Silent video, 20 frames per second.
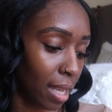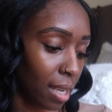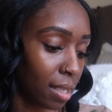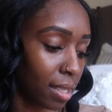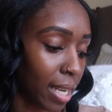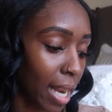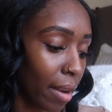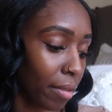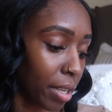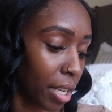then
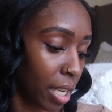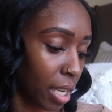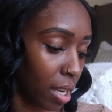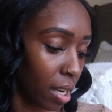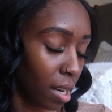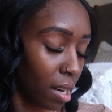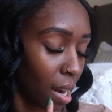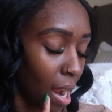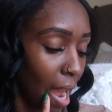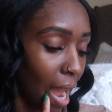down
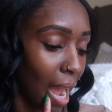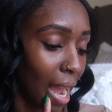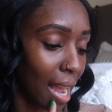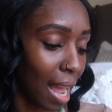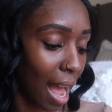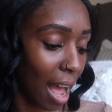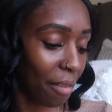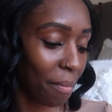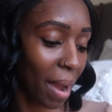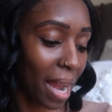here, I
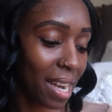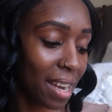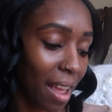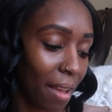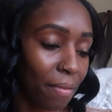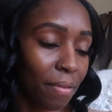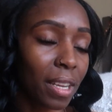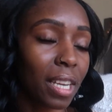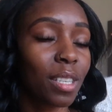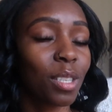have my
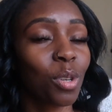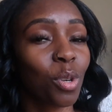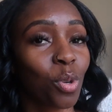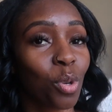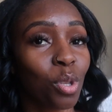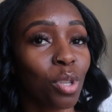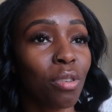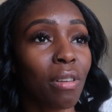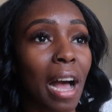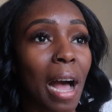Netflix and
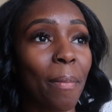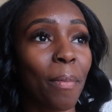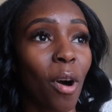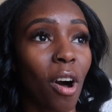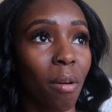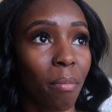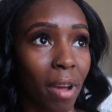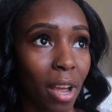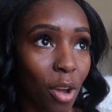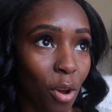Hulu app
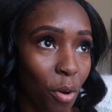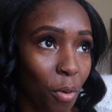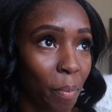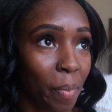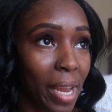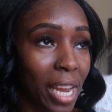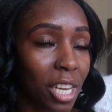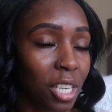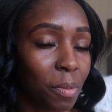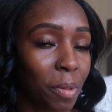on my
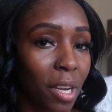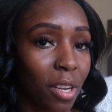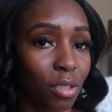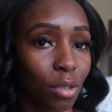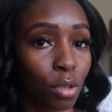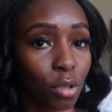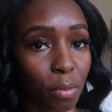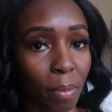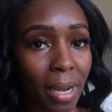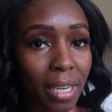homepage because
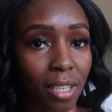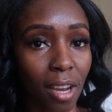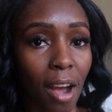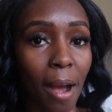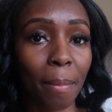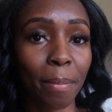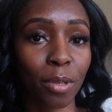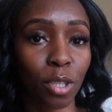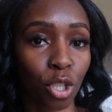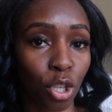those are my
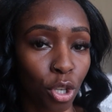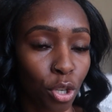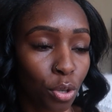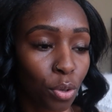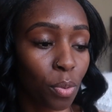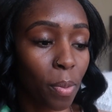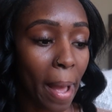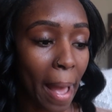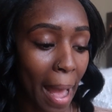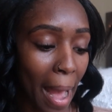top
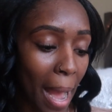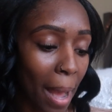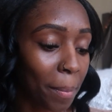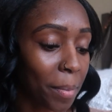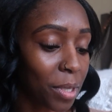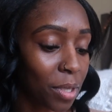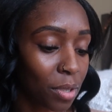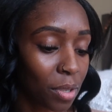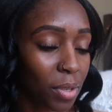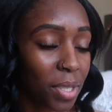two
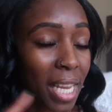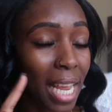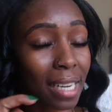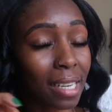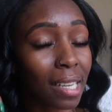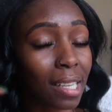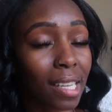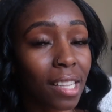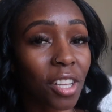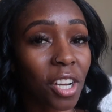apps. So
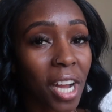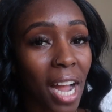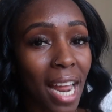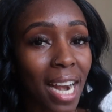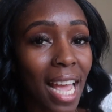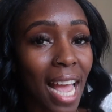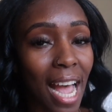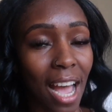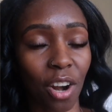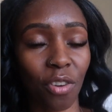technically they're
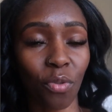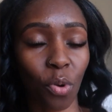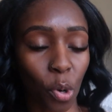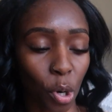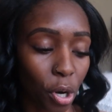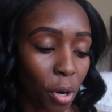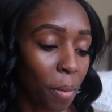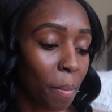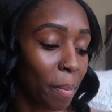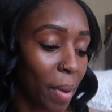kind of out of
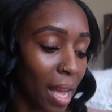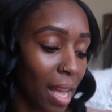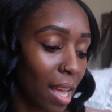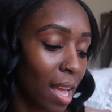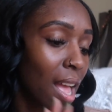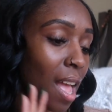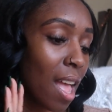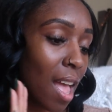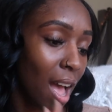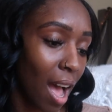order, but
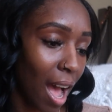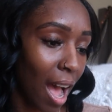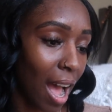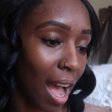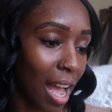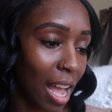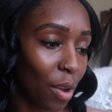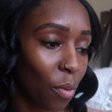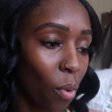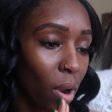
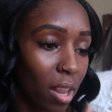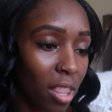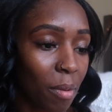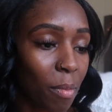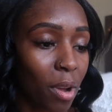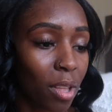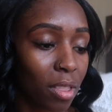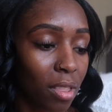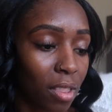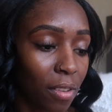I wanted
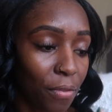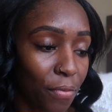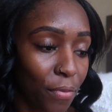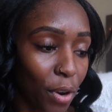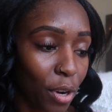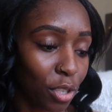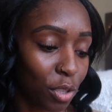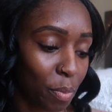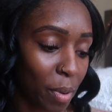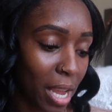them on the
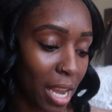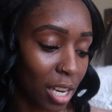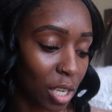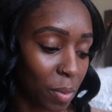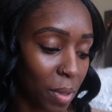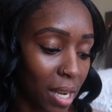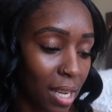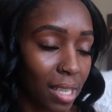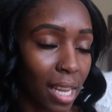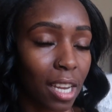first page
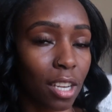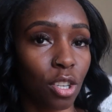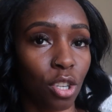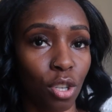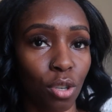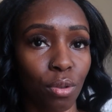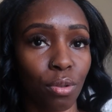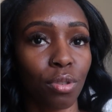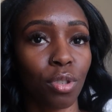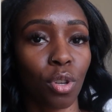because I
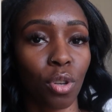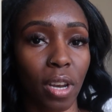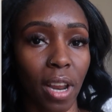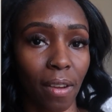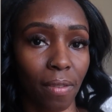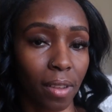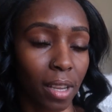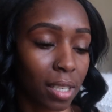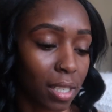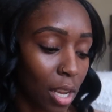use
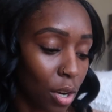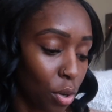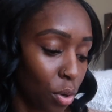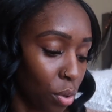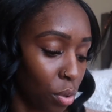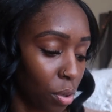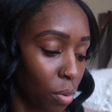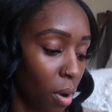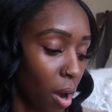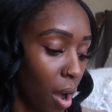Netflix and
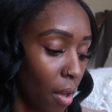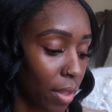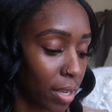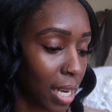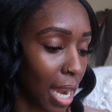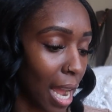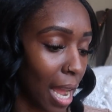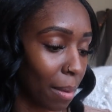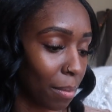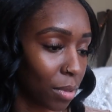Hulu all the
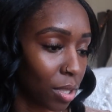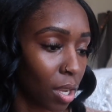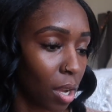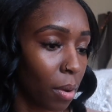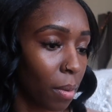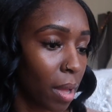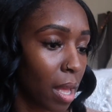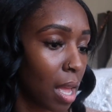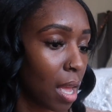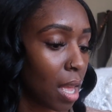time.
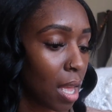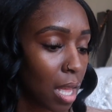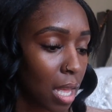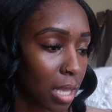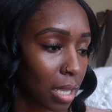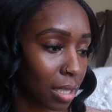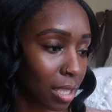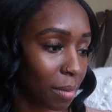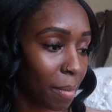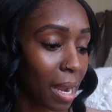So
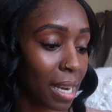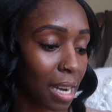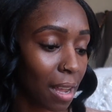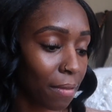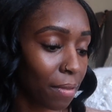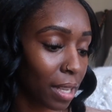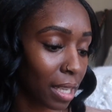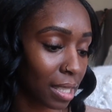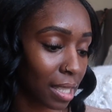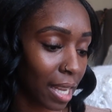this is my
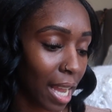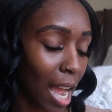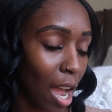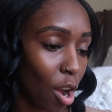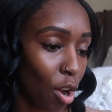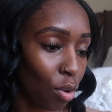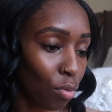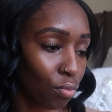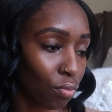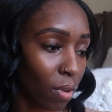Netflix
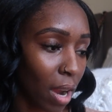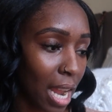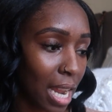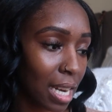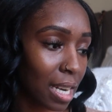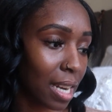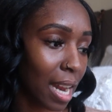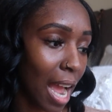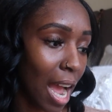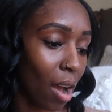account.
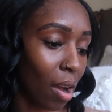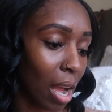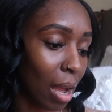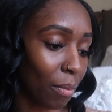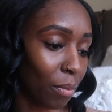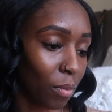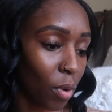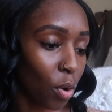Right now I'm